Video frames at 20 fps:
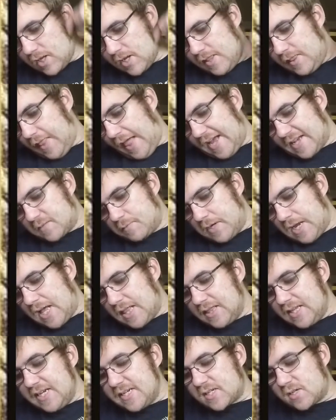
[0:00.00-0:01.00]
Last but
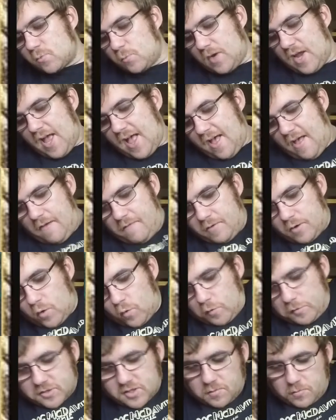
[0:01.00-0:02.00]
not least, we have
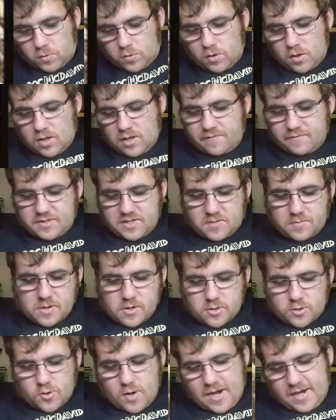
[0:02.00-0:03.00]
Crucible of the
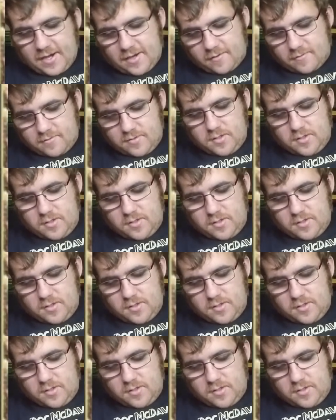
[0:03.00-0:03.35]
Spirit Dragon.